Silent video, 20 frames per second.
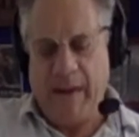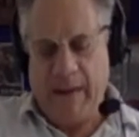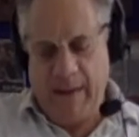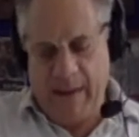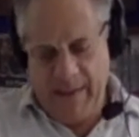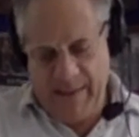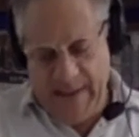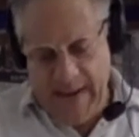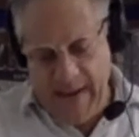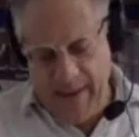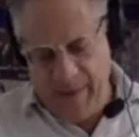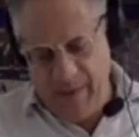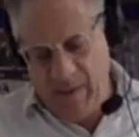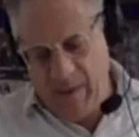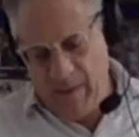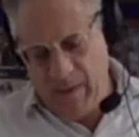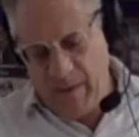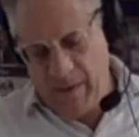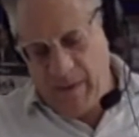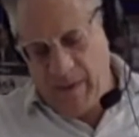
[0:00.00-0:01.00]
Take
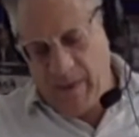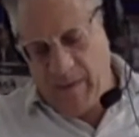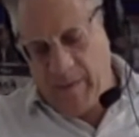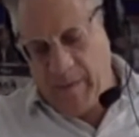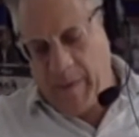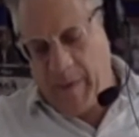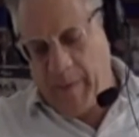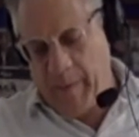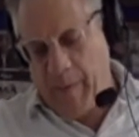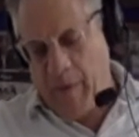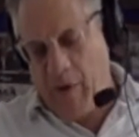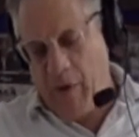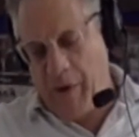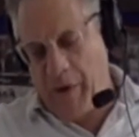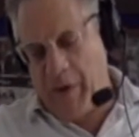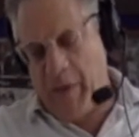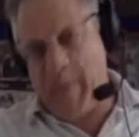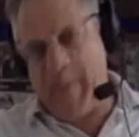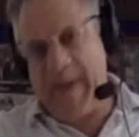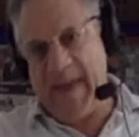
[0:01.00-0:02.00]
the part of the
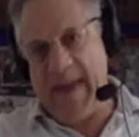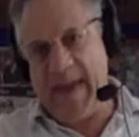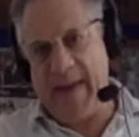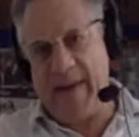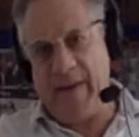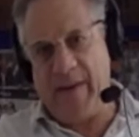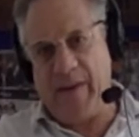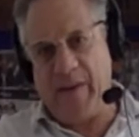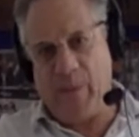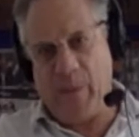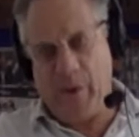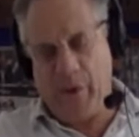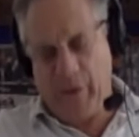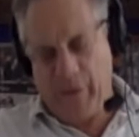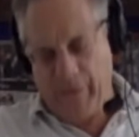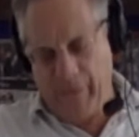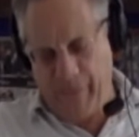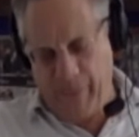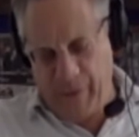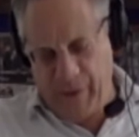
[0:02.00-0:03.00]
band where your
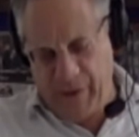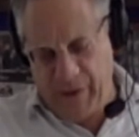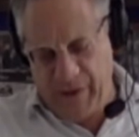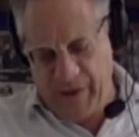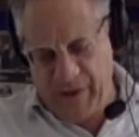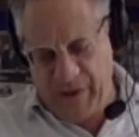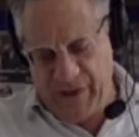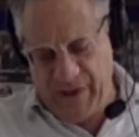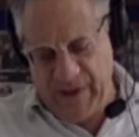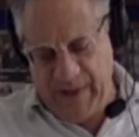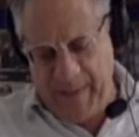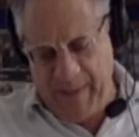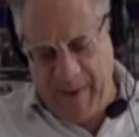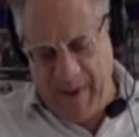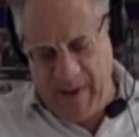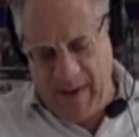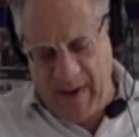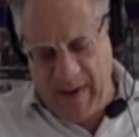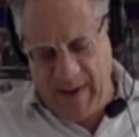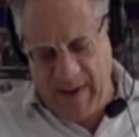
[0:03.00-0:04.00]
foot can step on
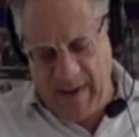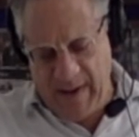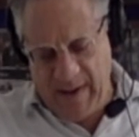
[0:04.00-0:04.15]
it